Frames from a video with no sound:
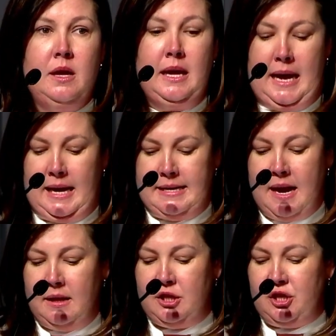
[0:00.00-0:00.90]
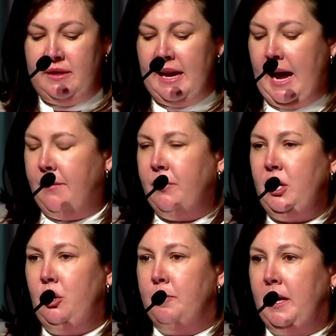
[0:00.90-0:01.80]
acknowledging that every
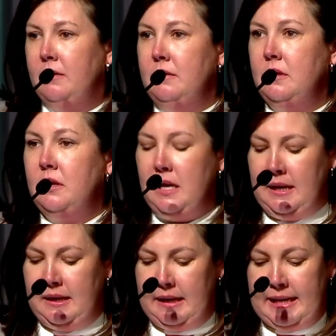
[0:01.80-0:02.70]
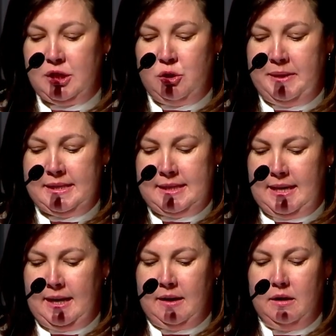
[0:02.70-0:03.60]
human needs to be
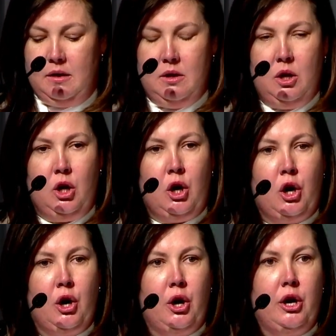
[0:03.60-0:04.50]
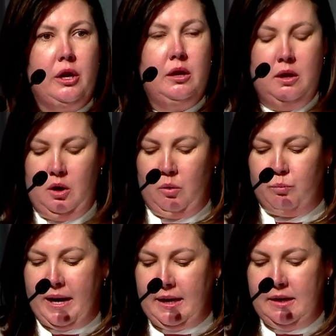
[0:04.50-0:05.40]
seen, heard,
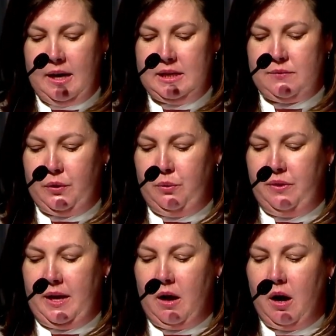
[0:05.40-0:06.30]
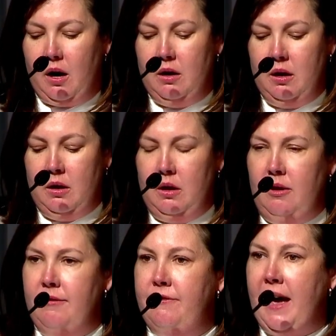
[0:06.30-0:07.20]
recognized for who they are,
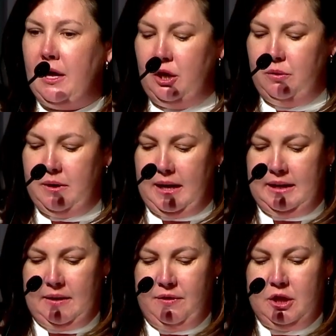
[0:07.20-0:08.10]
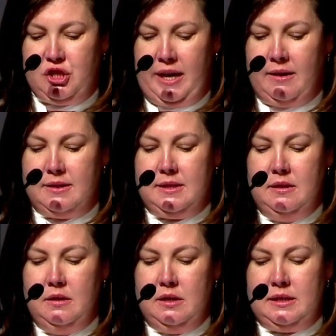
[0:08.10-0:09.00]
valued, and given the chance
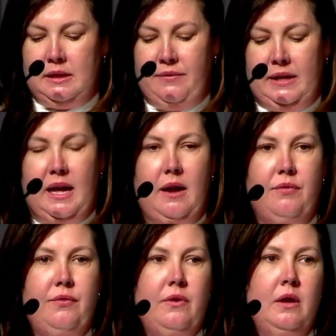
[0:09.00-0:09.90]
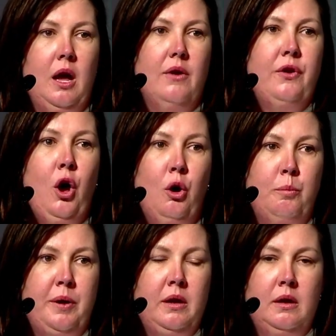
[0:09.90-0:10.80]
to live a life of hope,
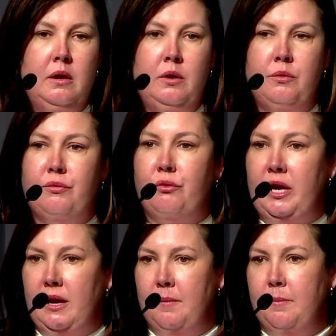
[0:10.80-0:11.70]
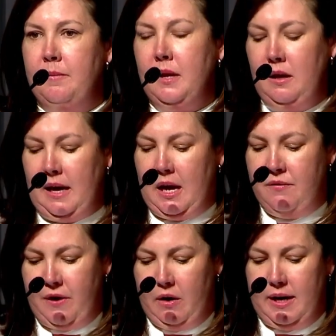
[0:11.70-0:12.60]
freedom, and
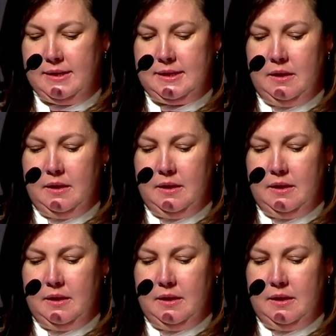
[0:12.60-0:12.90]
fairness.